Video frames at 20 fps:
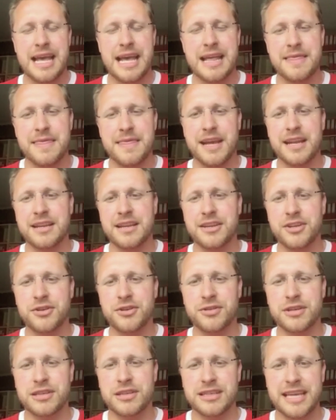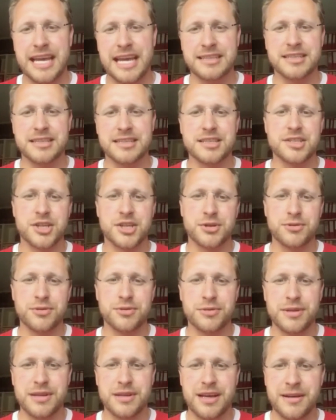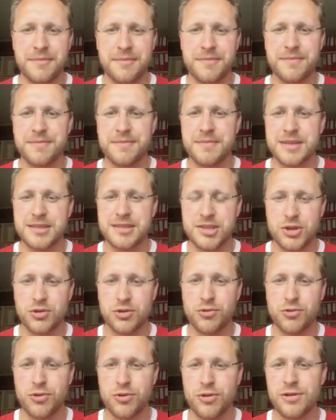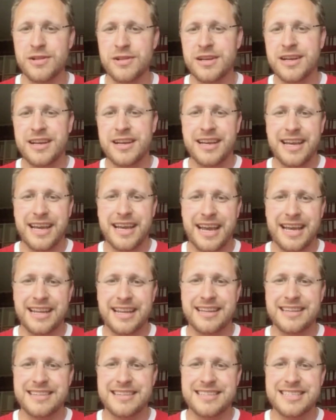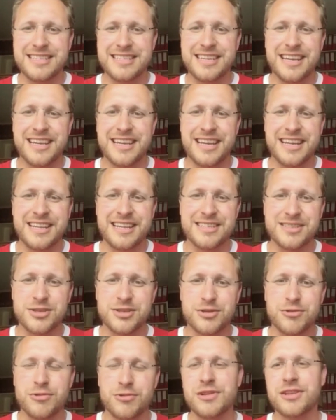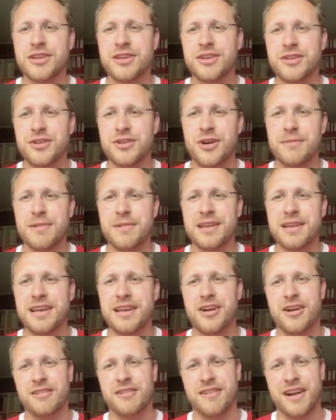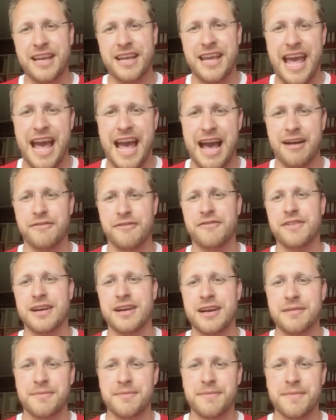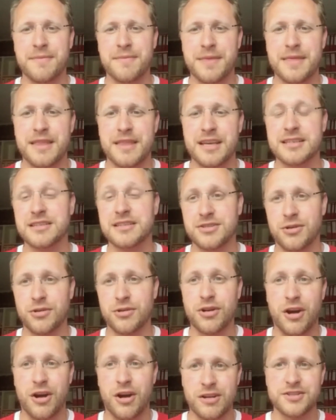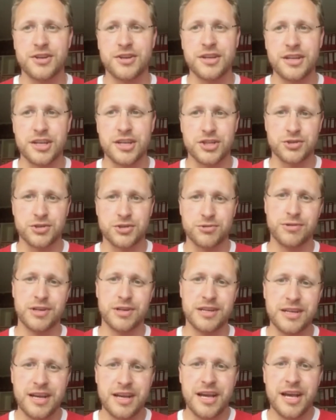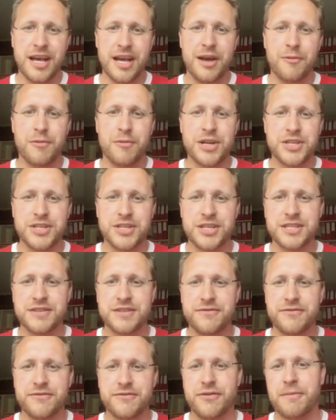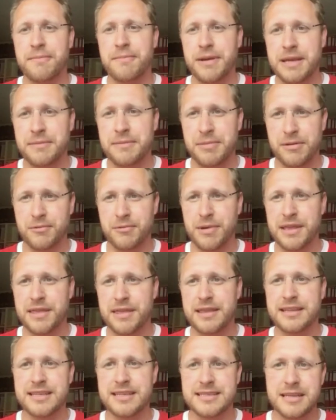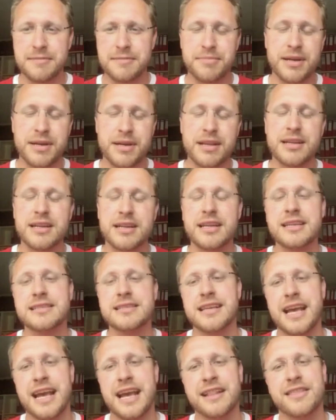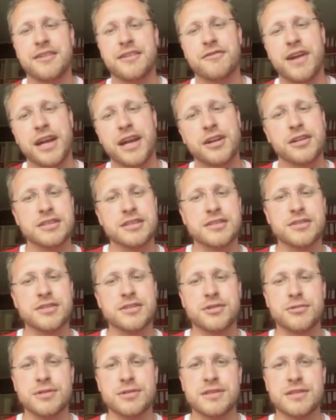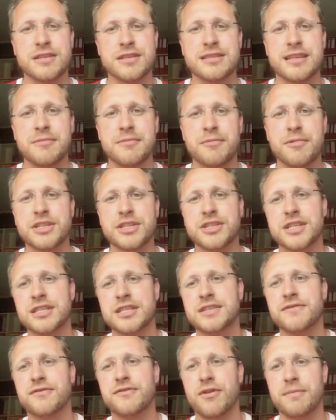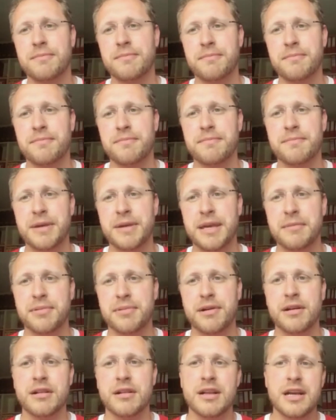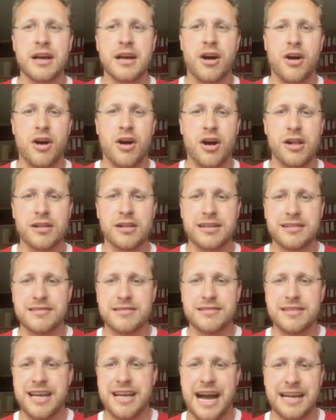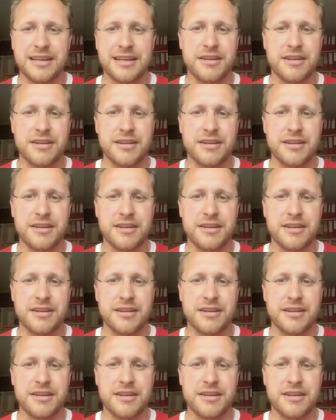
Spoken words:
And then you get to school, and in school you normally already have the so-called Sonderschule, which is for people with disabilities, and the regular school system, which is for people all kind of